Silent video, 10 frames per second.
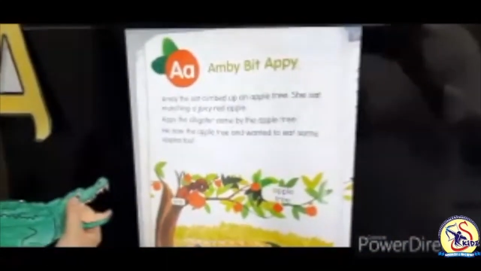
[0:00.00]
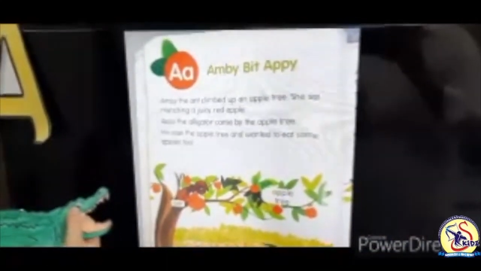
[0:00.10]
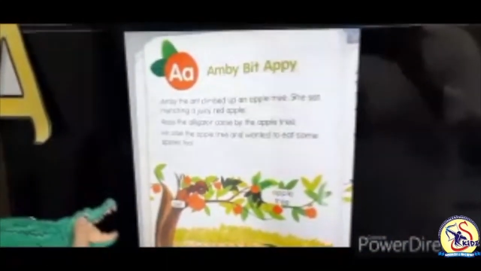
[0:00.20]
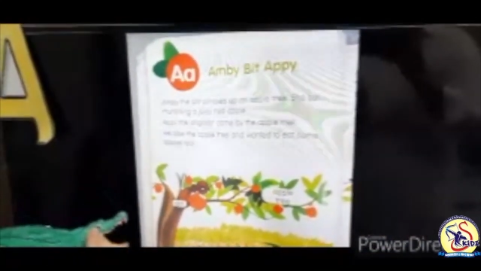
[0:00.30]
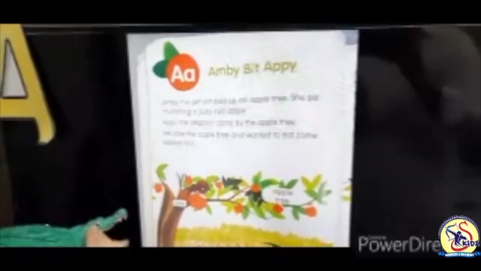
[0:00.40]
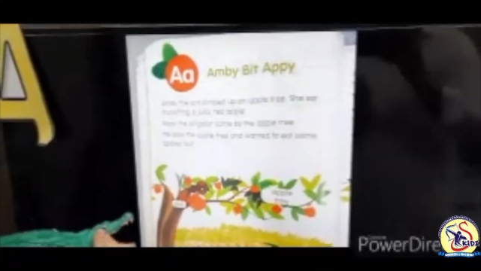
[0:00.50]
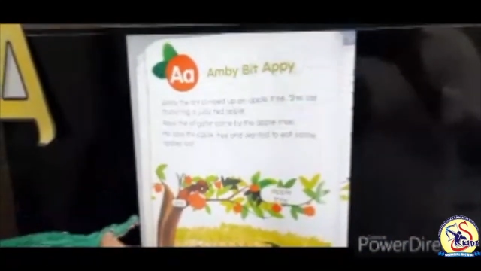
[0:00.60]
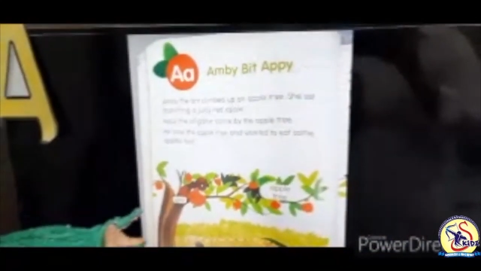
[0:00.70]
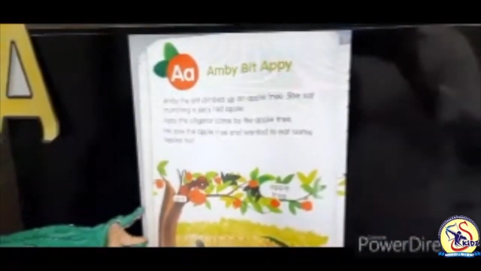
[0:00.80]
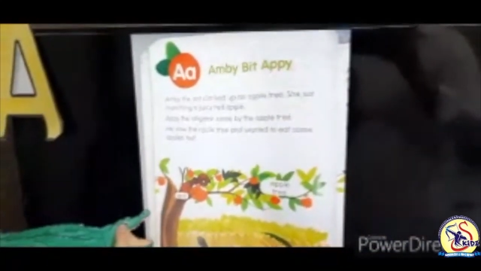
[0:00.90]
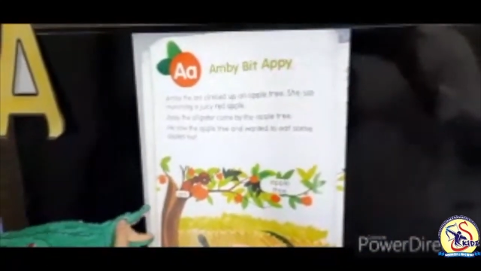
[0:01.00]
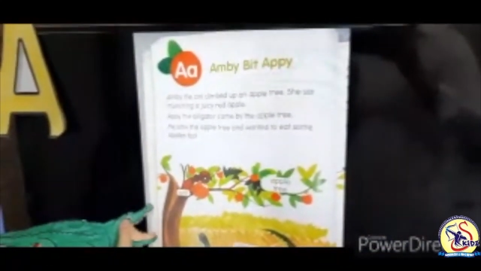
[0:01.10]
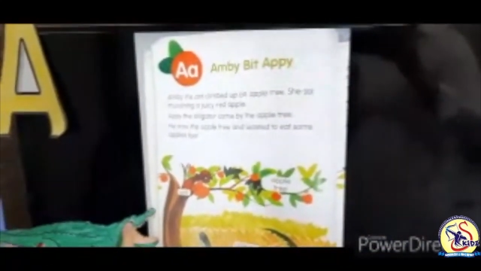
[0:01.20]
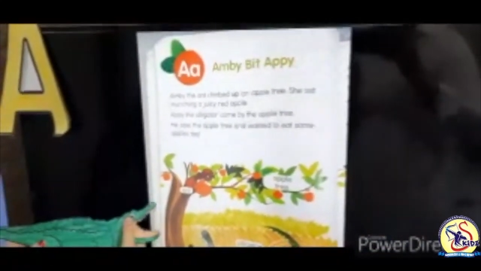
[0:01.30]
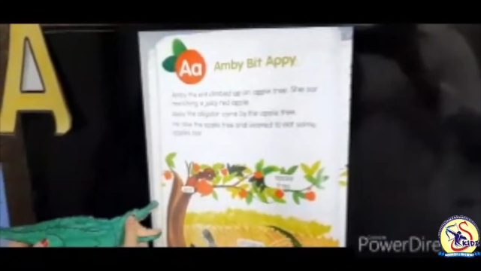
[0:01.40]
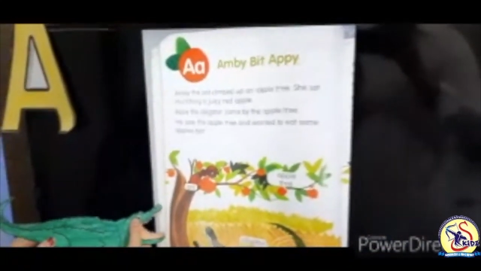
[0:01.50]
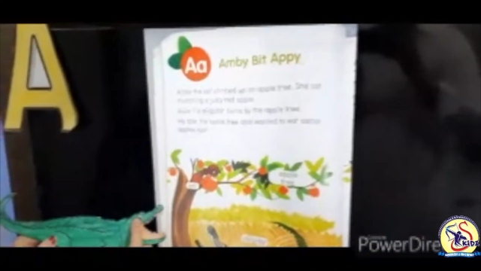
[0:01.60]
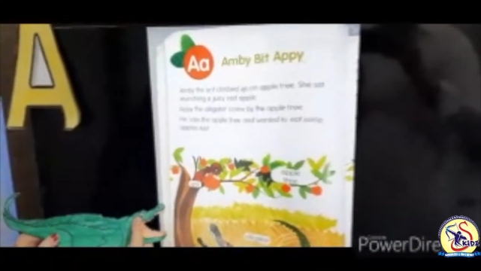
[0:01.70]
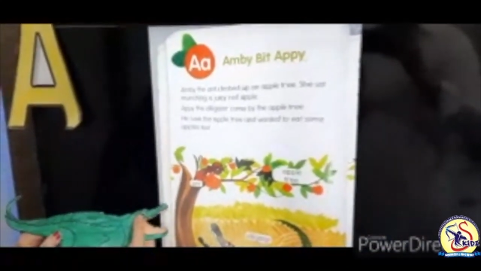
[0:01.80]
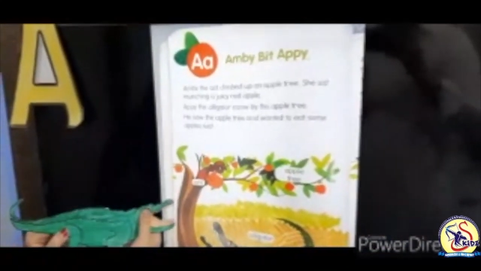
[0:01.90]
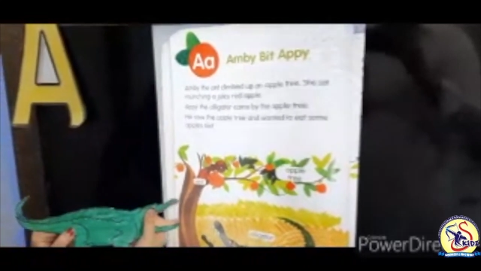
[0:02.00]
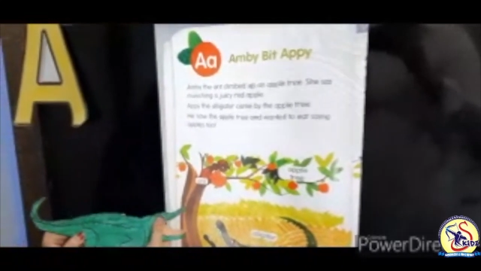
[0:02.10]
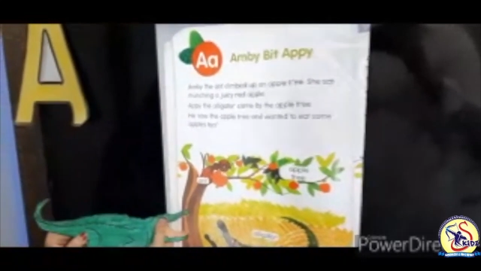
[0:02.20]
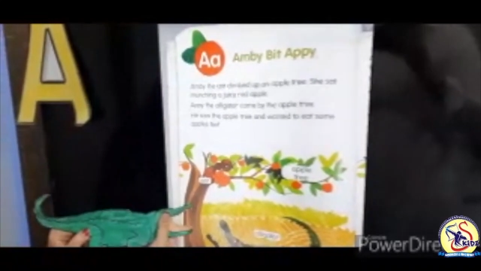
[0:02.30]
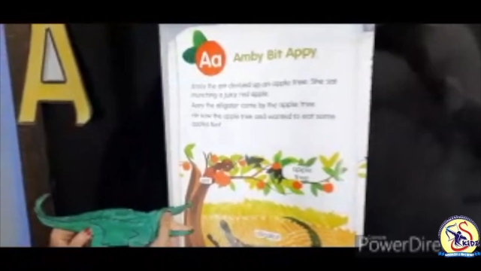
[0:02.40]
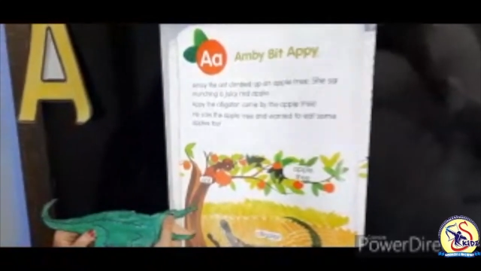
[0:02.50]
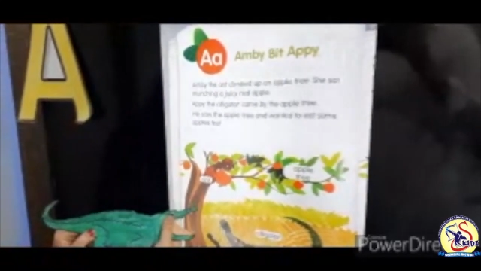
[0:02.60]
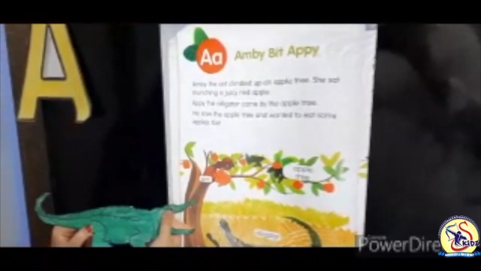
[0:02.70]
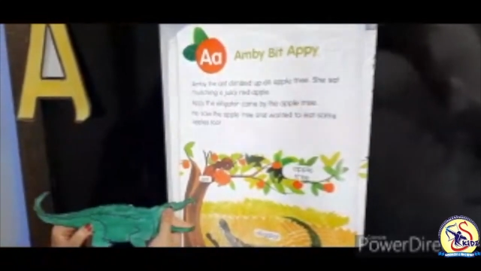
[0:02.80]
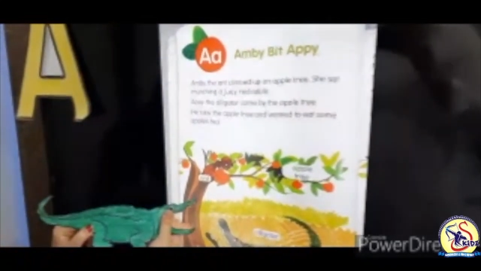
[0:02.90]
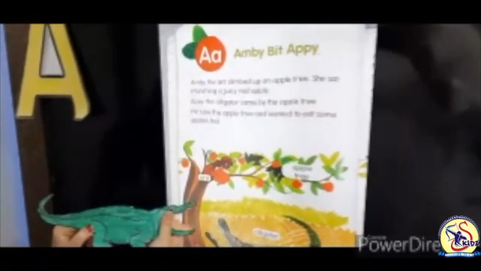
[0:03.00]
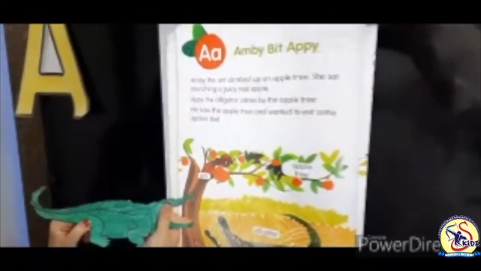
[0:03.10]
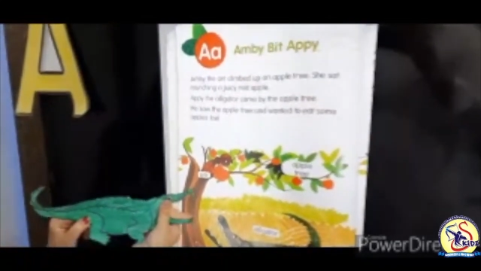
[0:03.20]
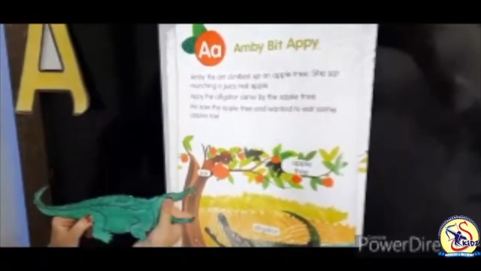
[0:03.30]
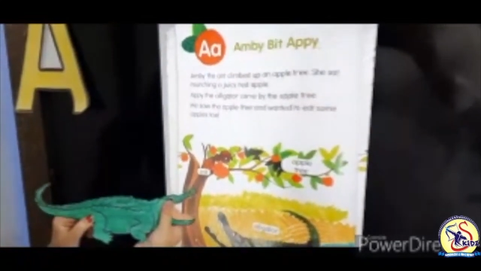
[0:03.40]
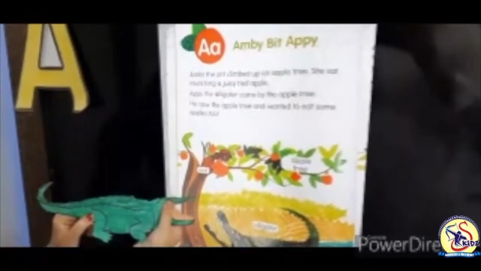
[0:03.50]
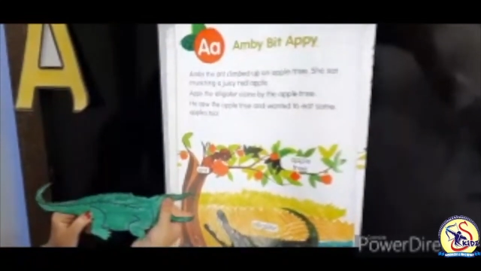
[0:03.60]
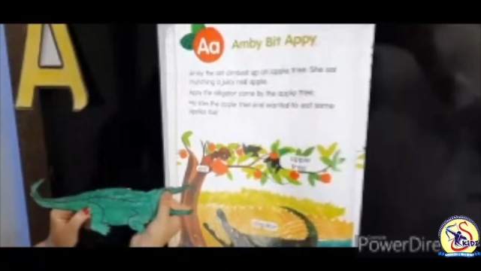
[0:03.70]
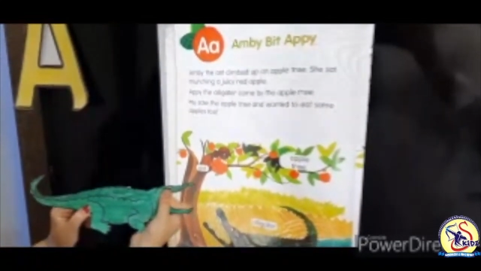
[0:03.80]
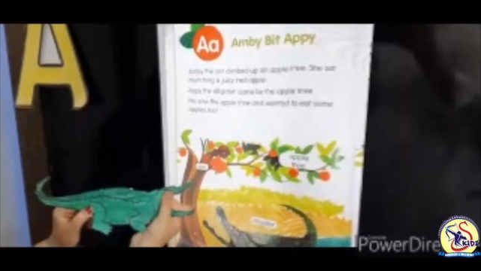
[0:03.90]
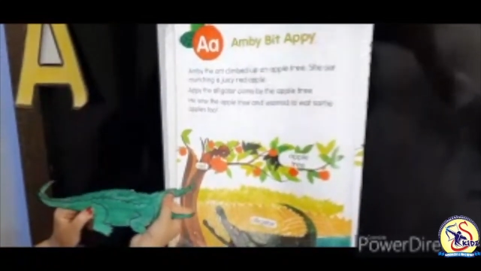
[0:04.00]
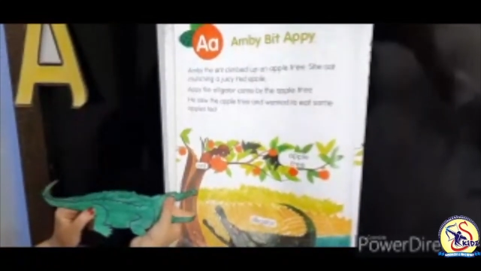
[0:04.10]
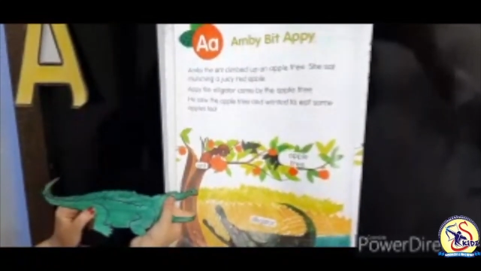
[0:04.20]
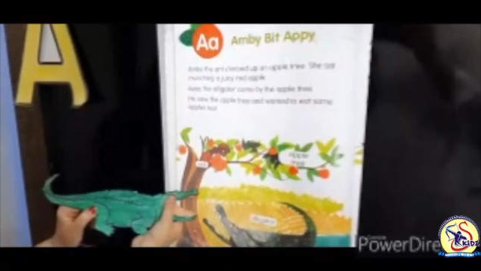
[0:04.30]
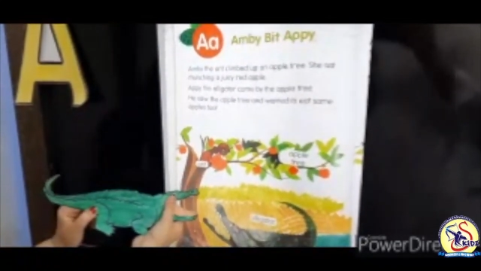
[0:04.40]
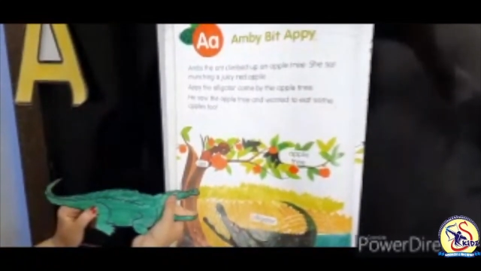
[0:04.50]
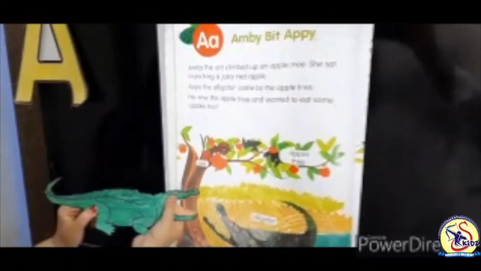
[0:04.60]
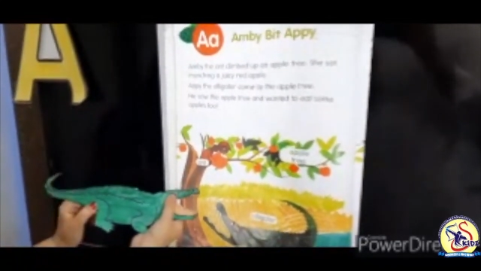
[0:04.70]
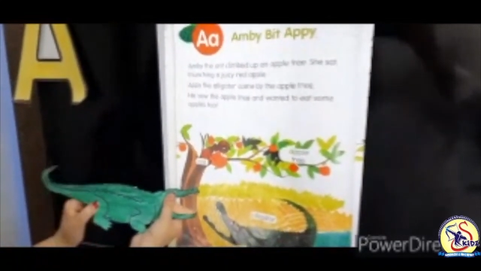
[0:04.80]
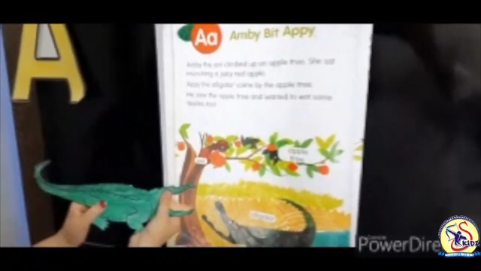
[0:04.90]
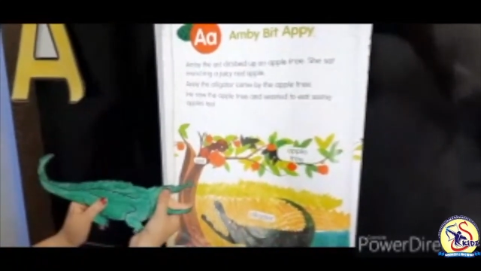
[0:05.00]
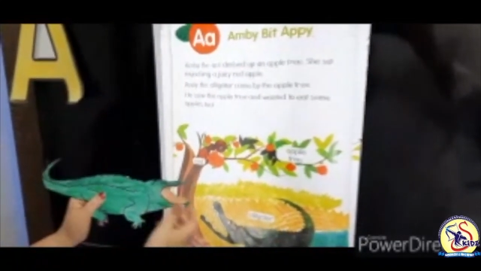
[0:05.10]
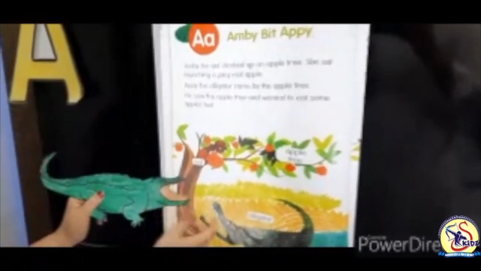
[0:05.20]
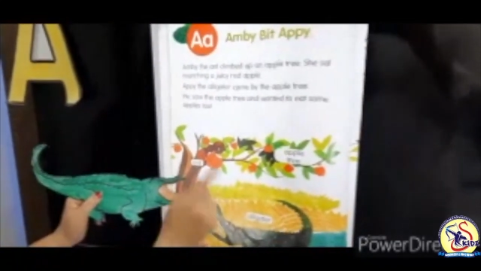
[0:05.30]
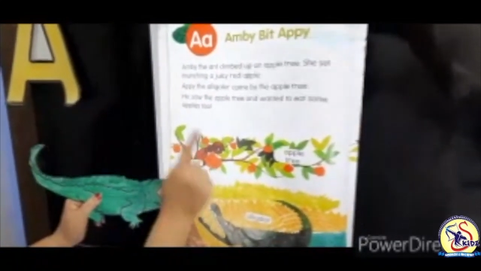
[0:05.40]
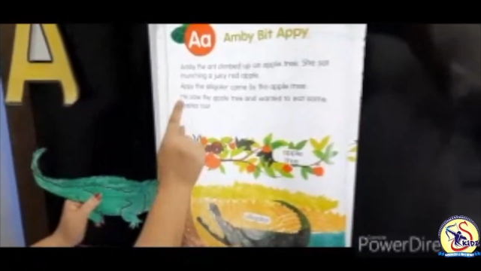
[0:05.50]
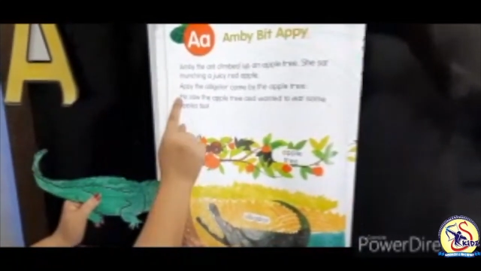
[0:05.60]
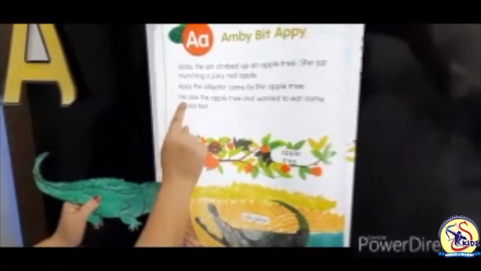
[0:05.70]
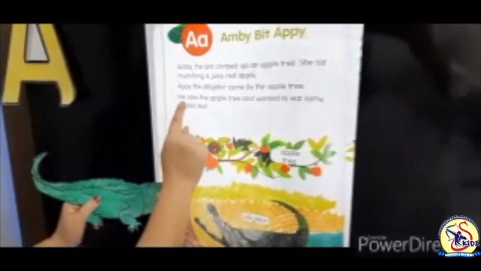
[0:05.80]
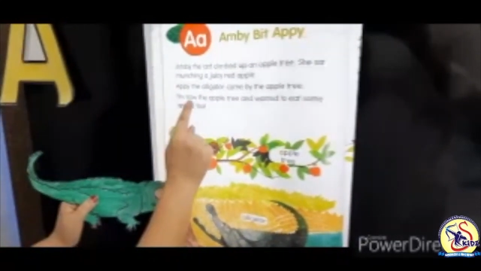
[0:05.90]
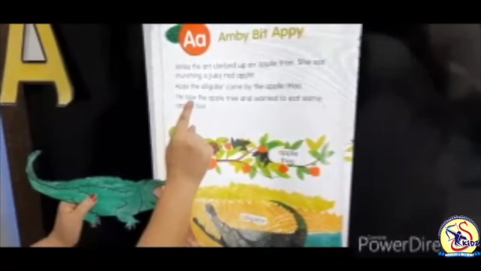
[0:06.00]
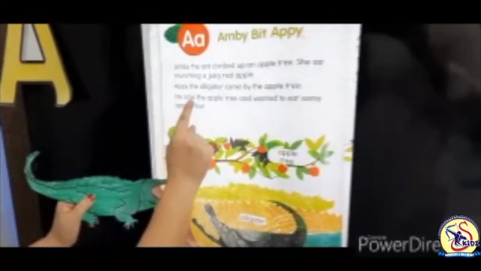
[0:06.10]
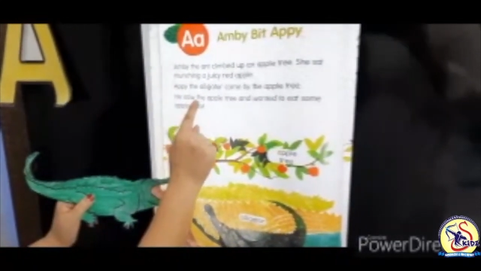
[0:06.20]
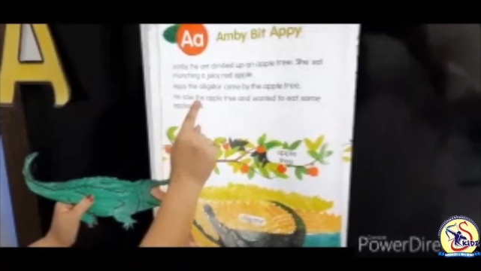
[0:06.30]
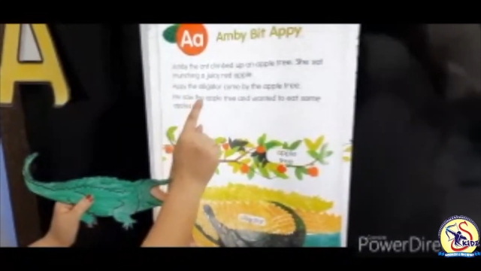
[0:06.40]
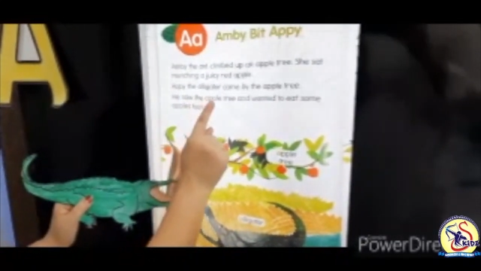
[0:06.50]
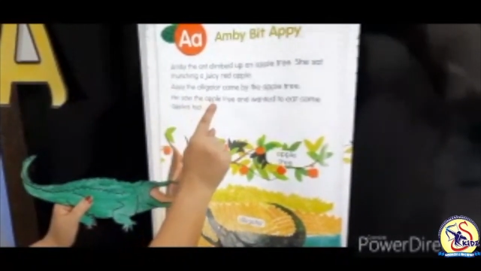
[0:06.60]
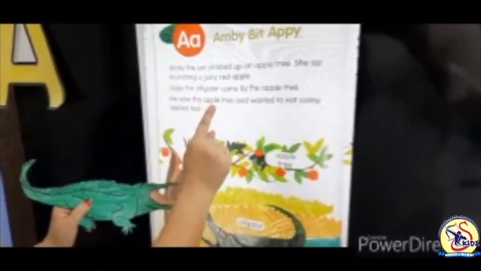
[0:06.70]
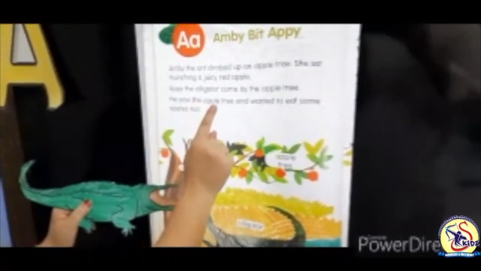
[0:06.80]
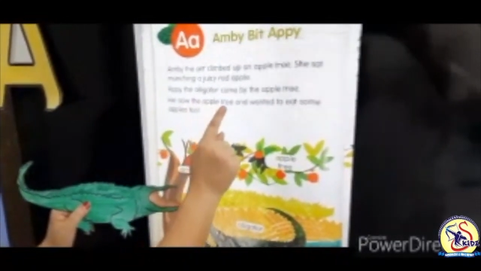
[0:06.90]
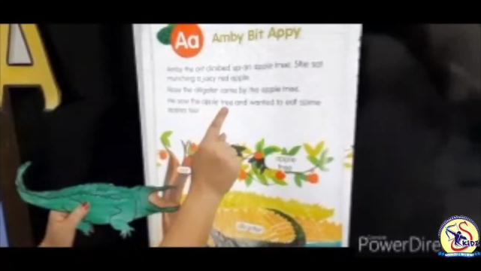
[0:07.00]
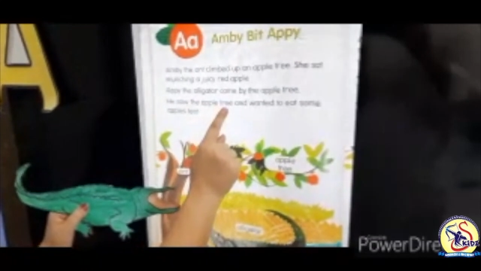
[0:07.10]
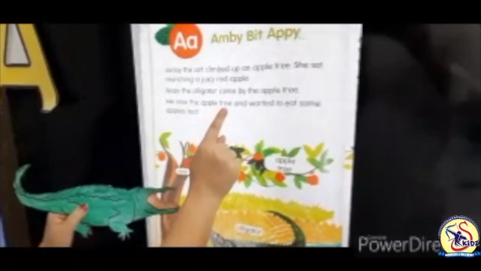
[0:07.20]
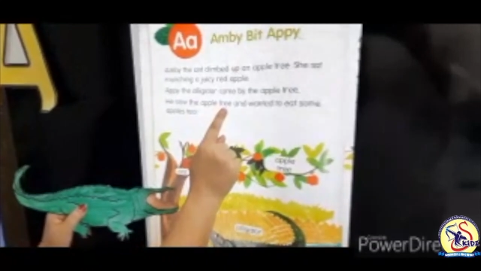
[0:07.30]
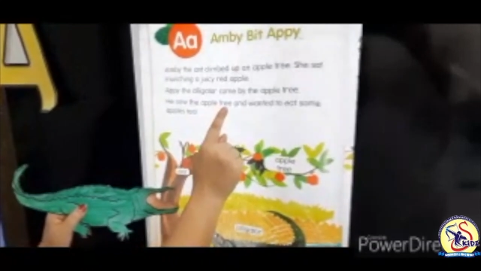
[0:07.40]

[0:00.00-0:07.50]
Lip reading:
No face is visible, so there are no lips to read.